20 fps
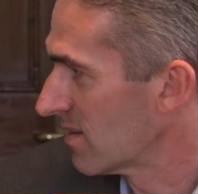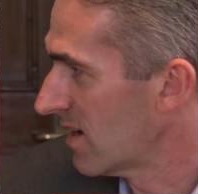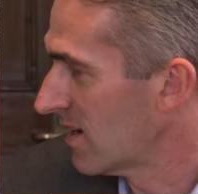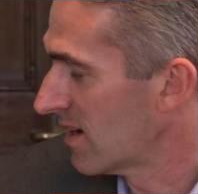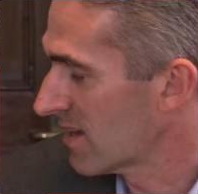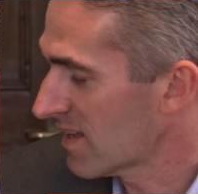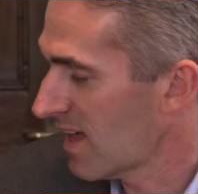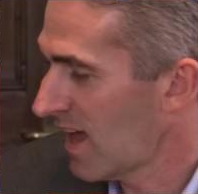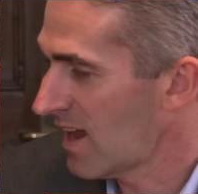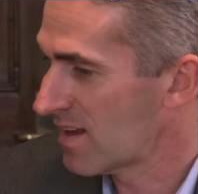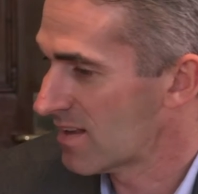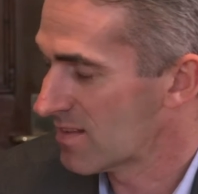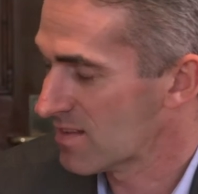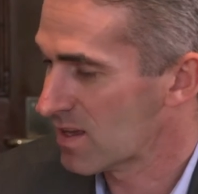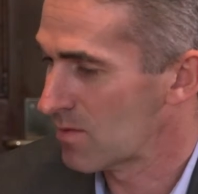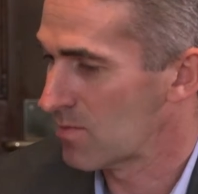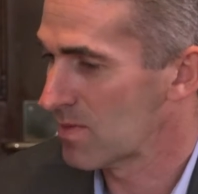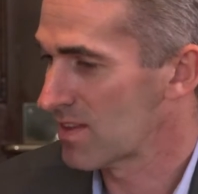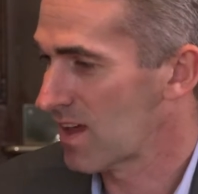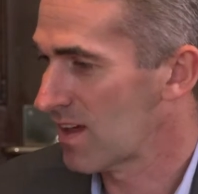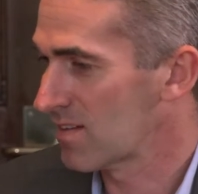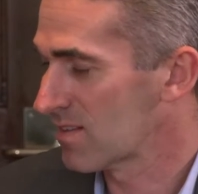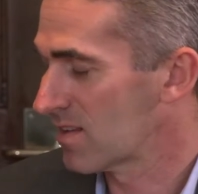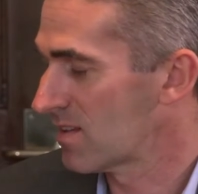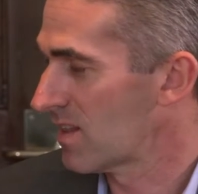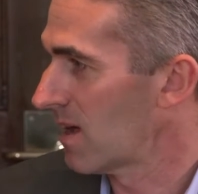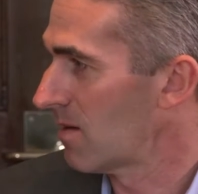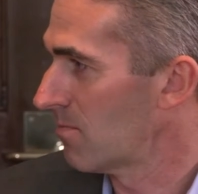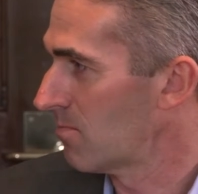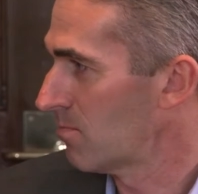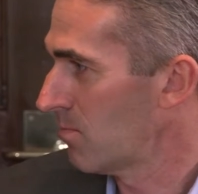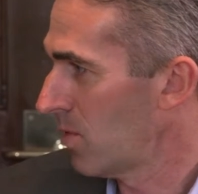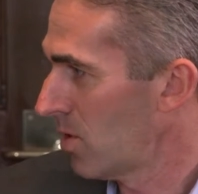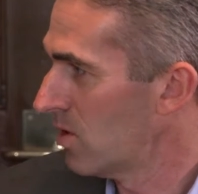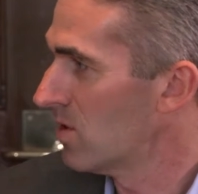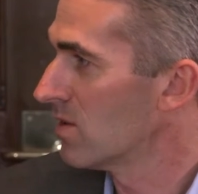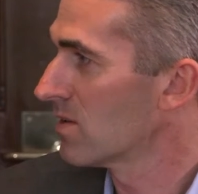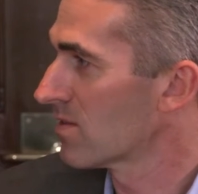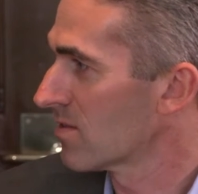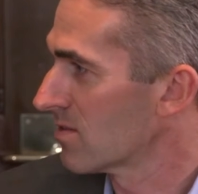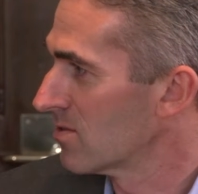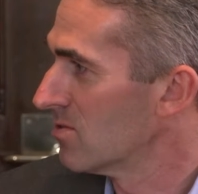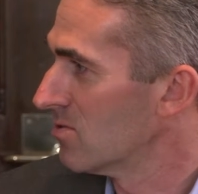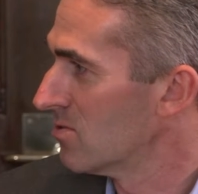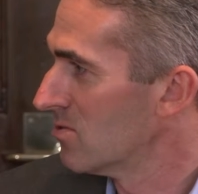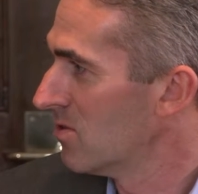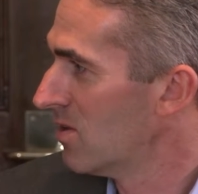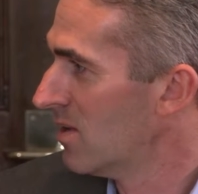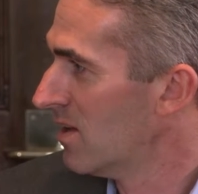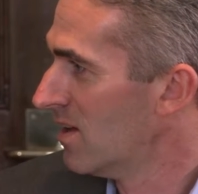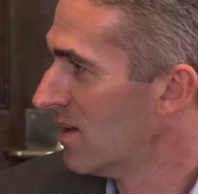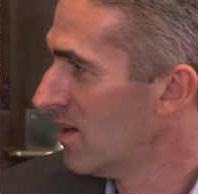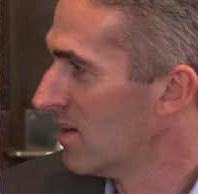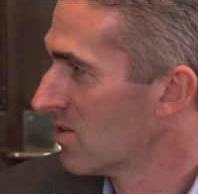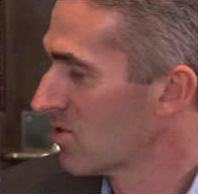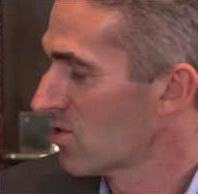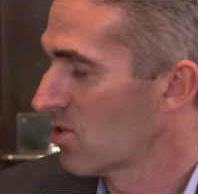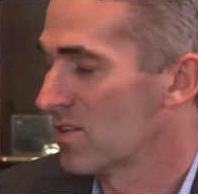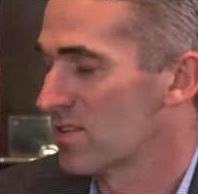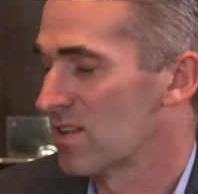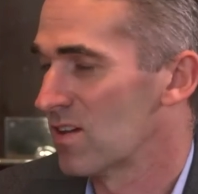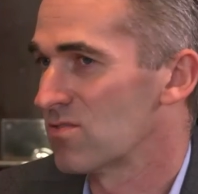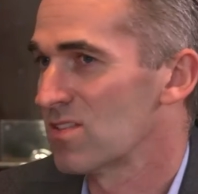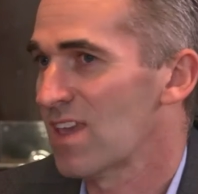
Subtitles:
And again, it's coming down to that personal choice.